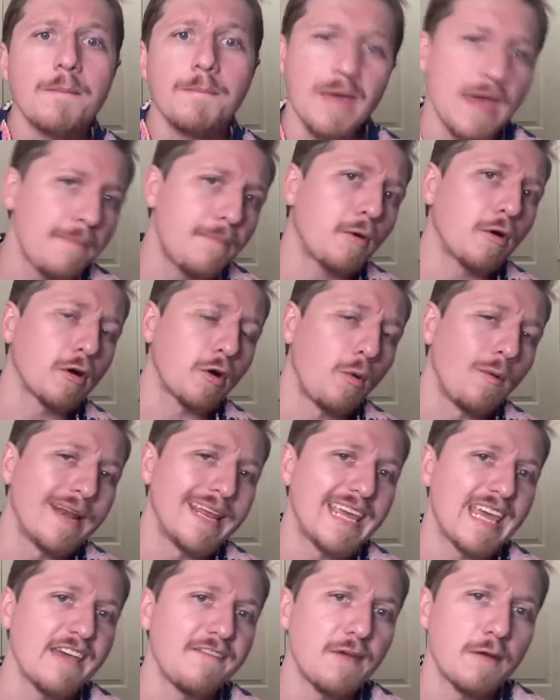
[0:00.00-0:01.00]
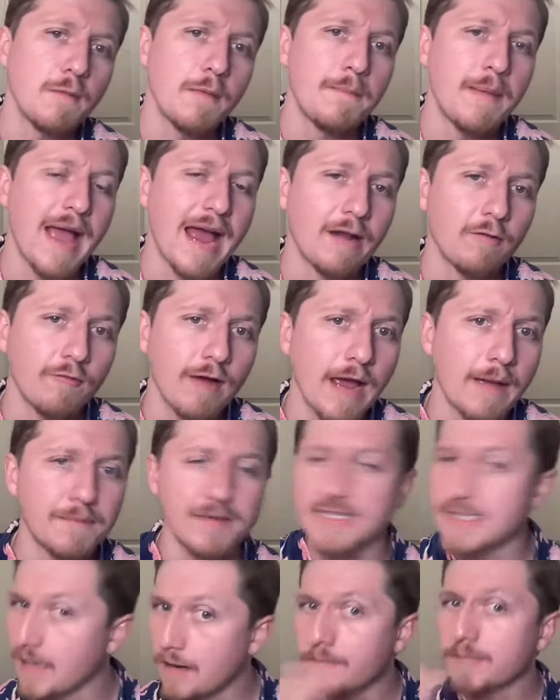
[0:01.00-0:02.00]
People are going to give him a bad rep.
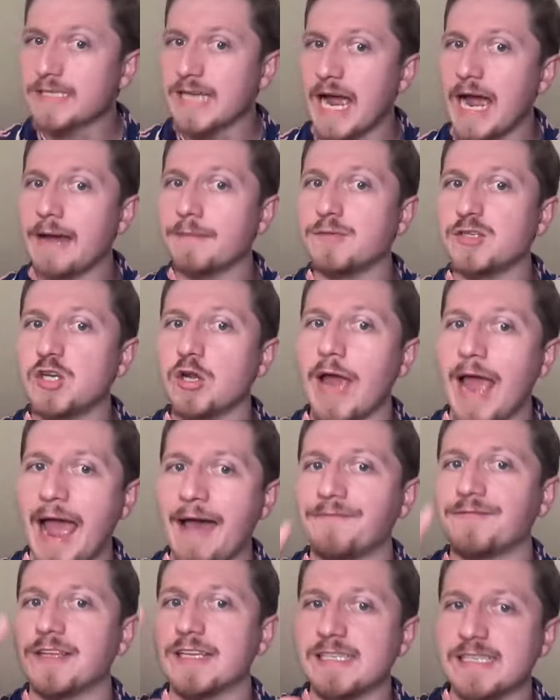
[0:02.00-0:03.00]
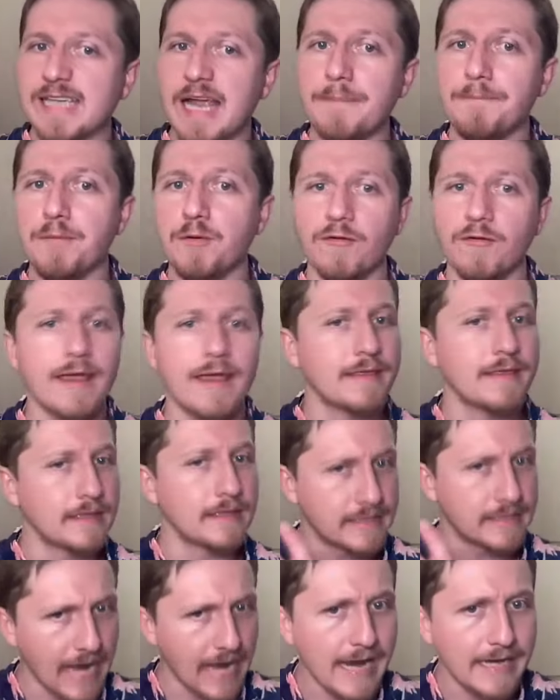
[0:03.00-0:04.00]
Sometimes you have to separate
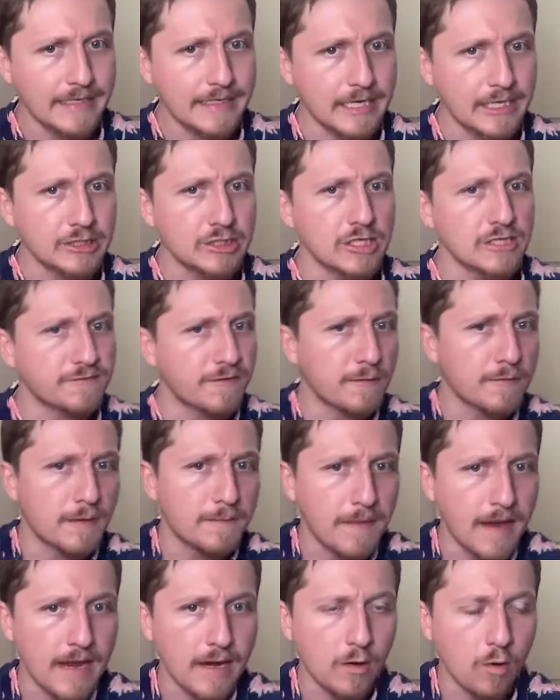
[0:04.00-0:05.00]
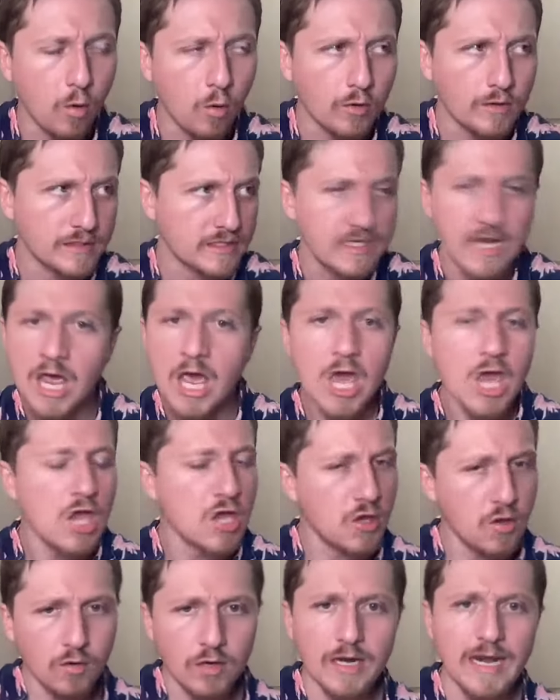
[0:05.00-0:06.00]
the side dishes from the main course.
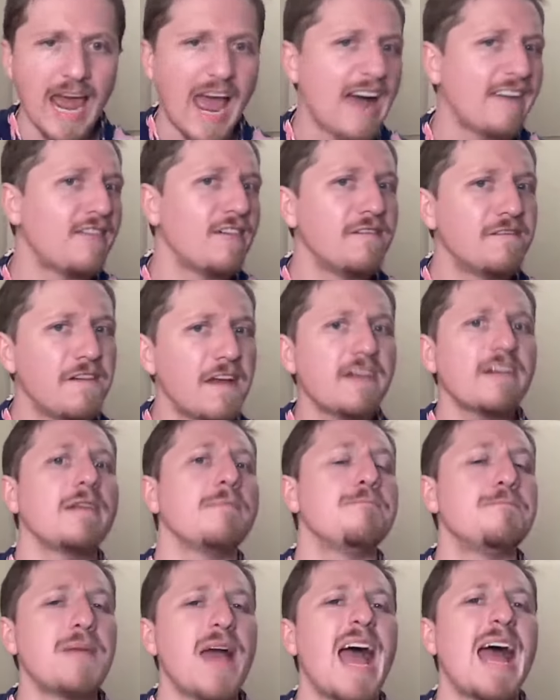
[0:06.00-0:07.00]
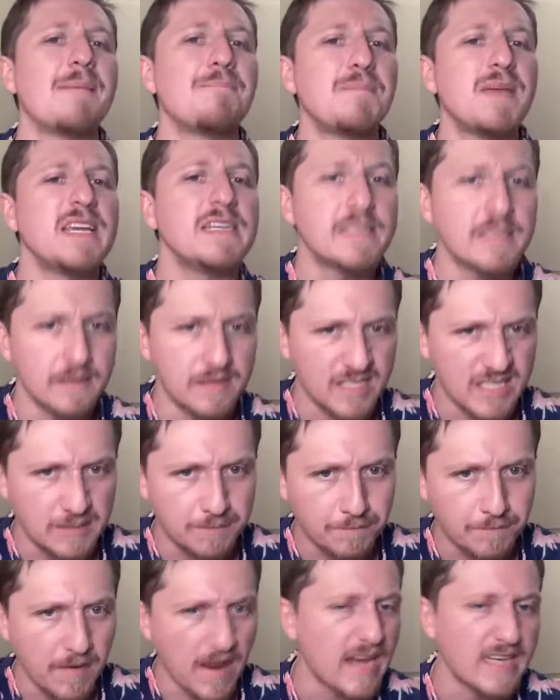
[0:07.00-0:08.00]
You can have a very bad piece of
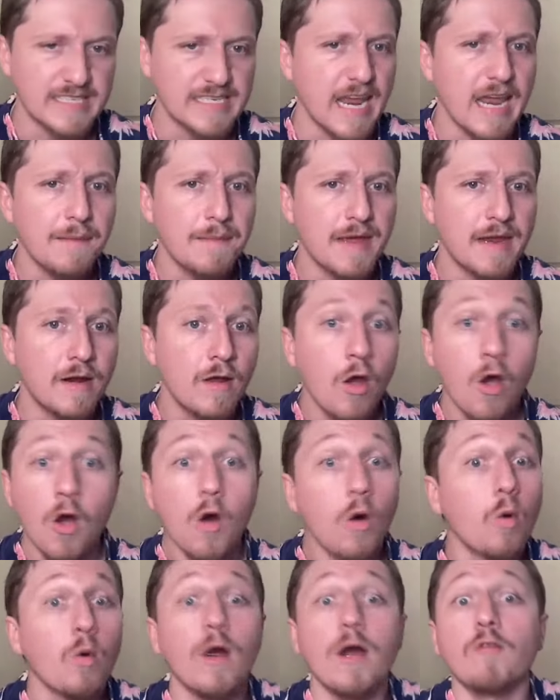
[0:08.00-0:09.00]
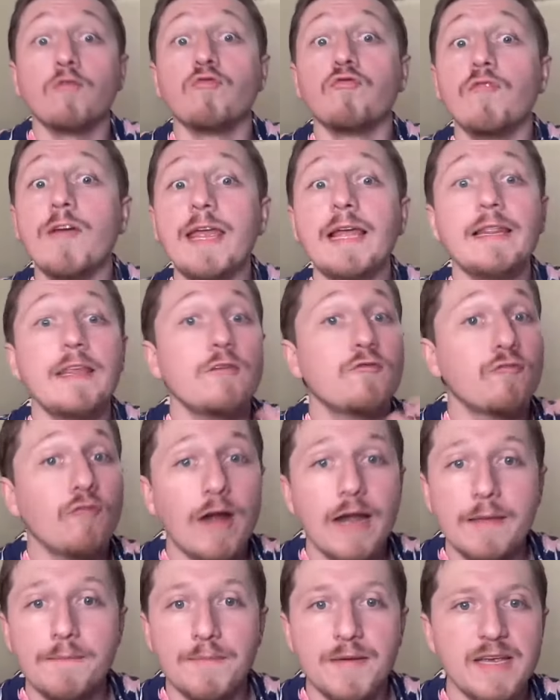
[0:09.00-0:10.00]
spit salmon or a really
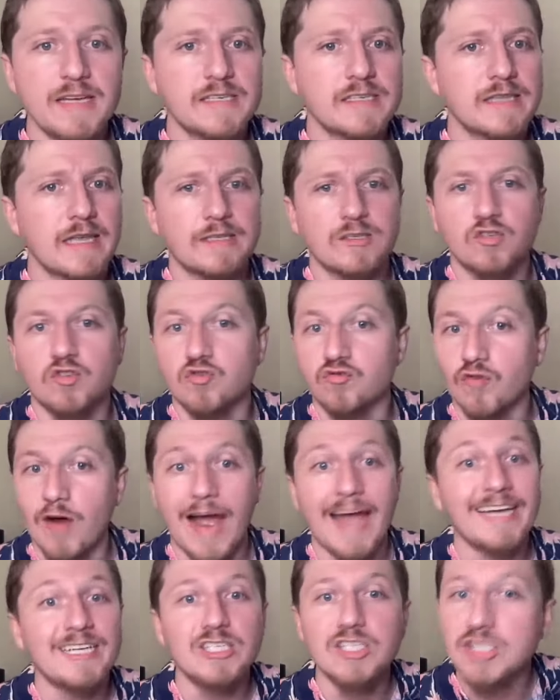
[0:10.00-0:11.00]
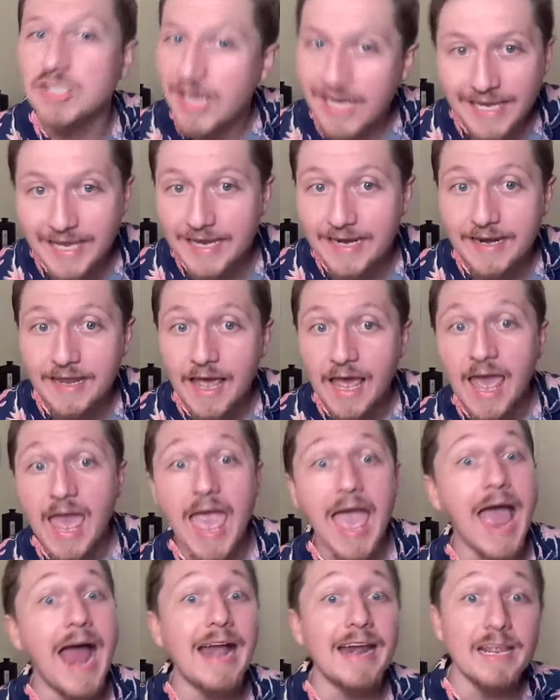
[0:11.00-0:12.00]
runny piece that's dry chicken
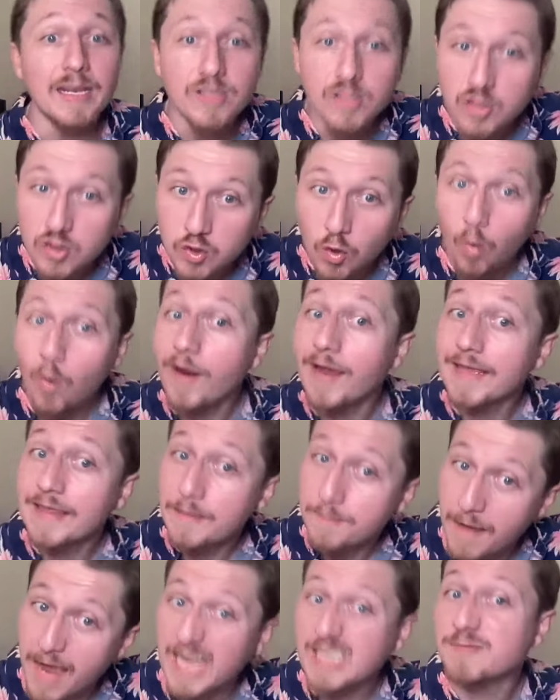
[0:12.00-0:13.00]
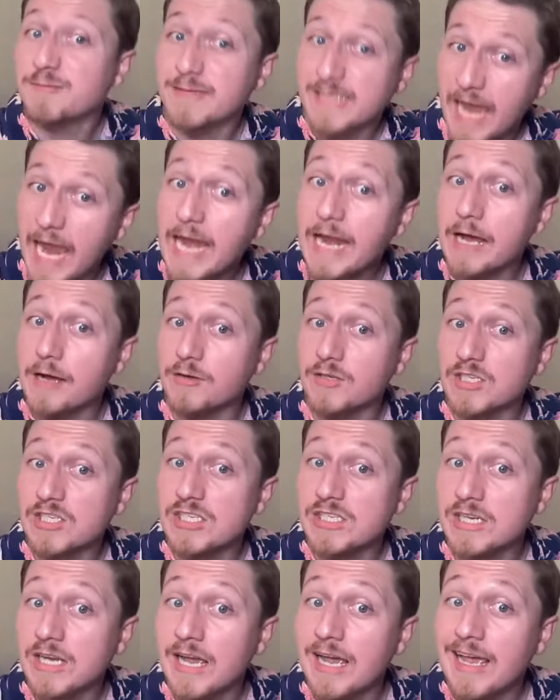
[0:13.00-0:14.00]
and enjoy the mashed
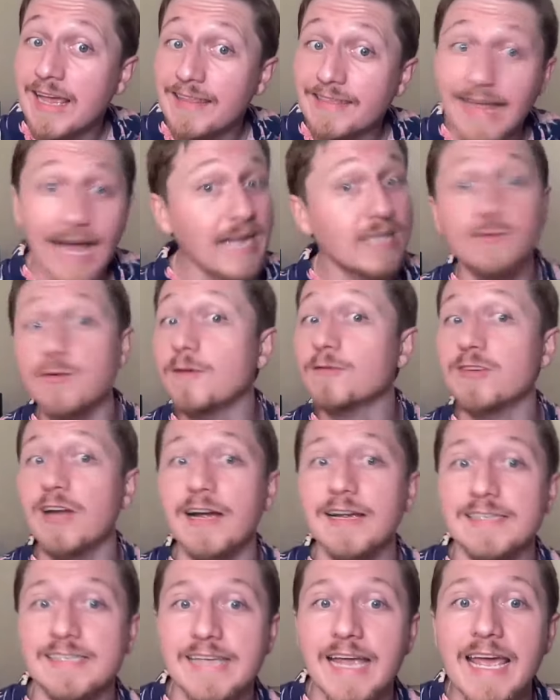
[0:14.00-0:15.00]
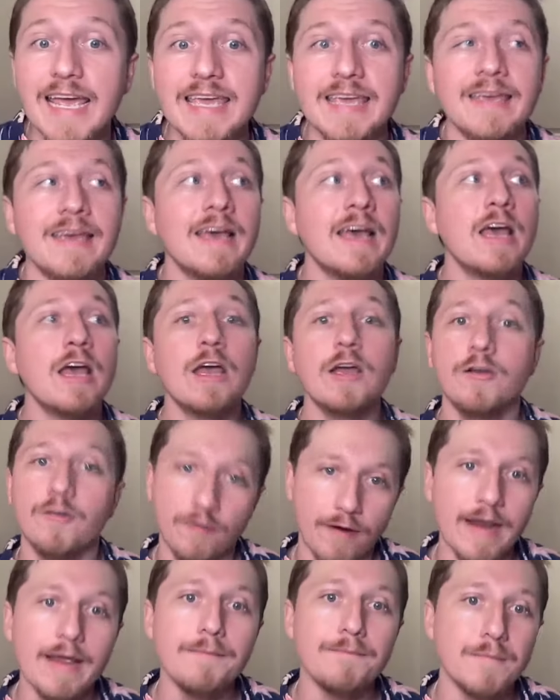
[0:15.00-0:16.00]
potatoes. That's what I'm trying to say.
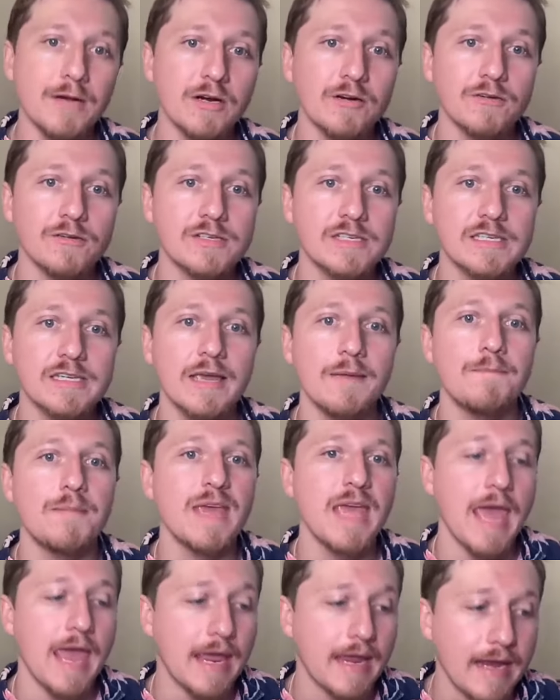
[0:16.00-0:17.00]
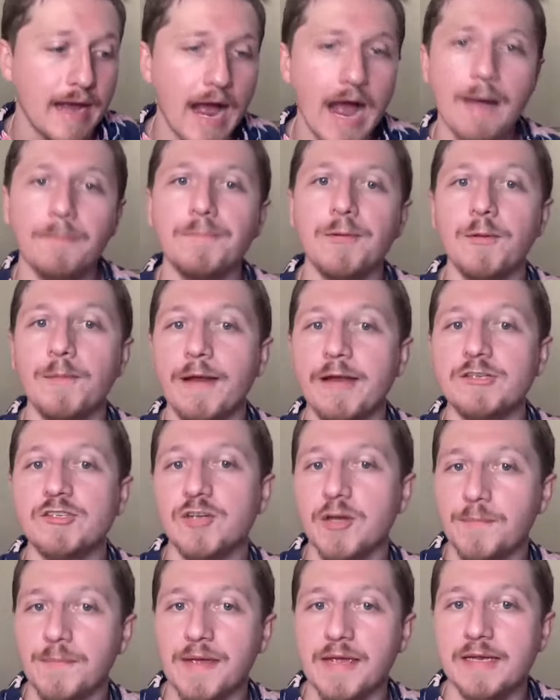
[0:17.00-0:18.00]
Graham Mertz can be a
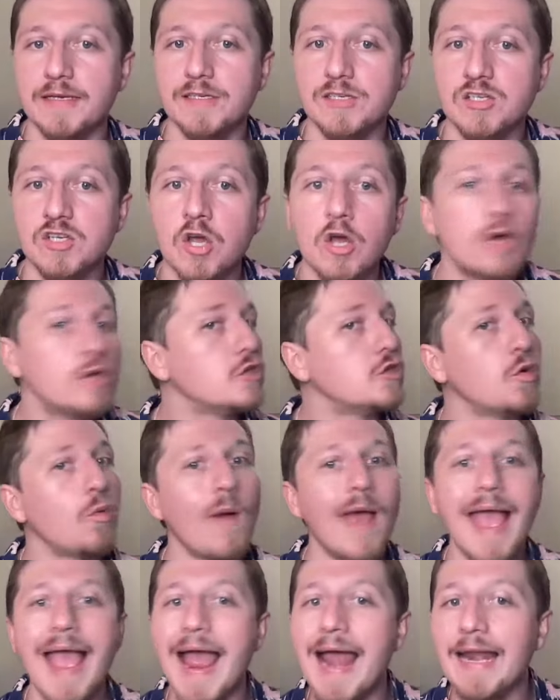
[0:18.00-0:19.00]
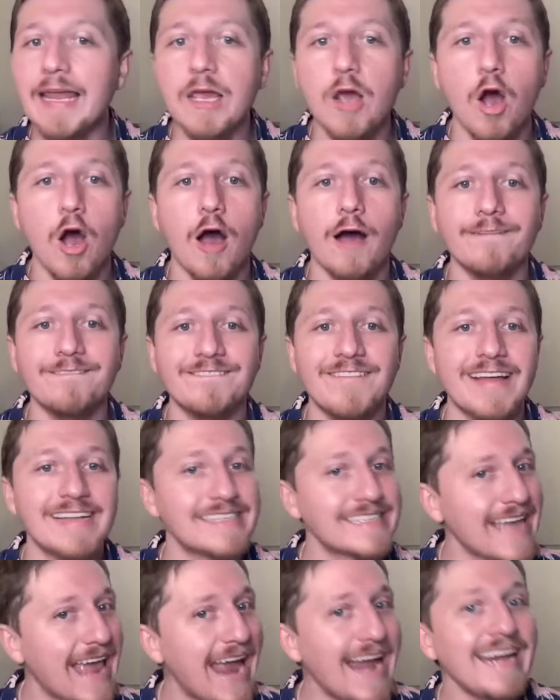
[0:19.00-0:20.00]
complementary piece to any
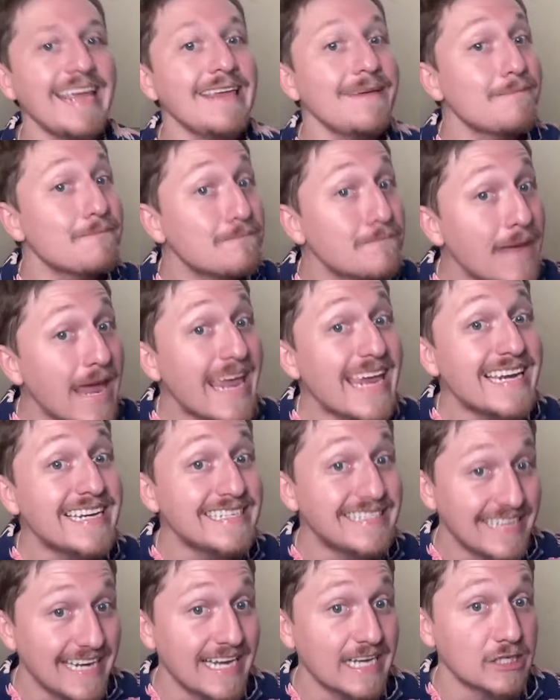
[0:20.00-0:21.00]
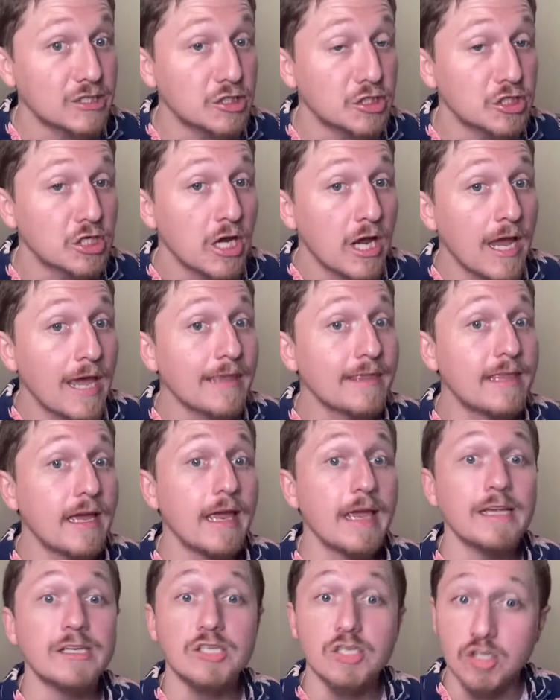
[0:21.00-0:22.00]
offense, any main dish
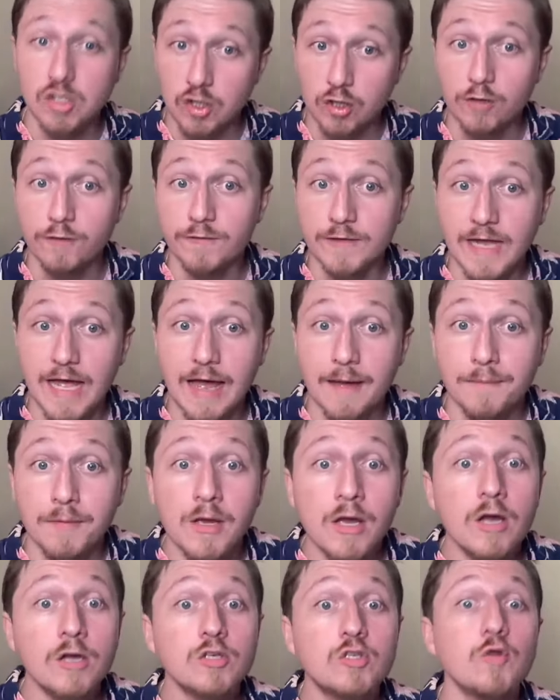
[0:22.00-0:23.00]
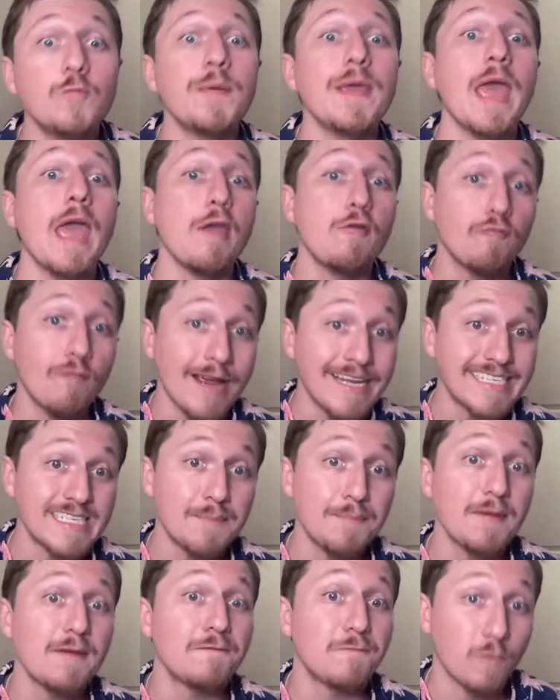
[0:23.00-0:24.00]
that is served up to be a
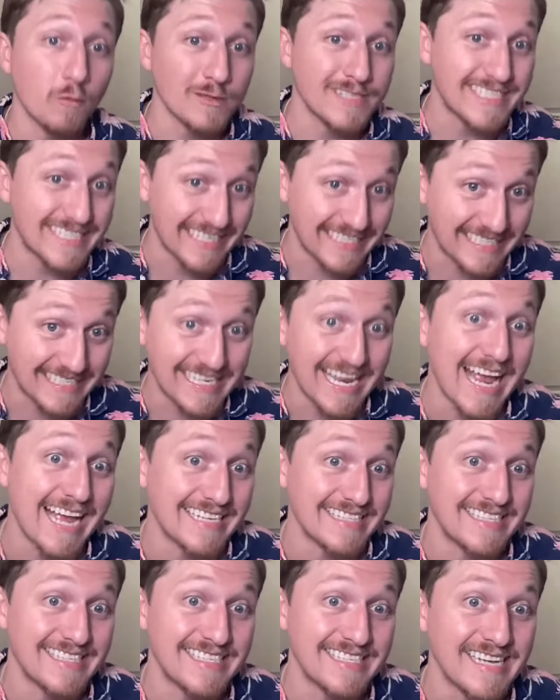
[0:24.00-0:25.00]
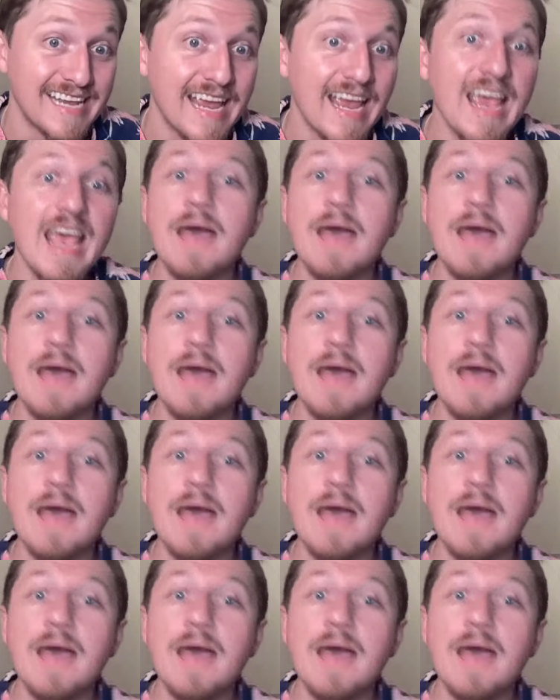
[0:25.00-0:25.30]
recipe for success.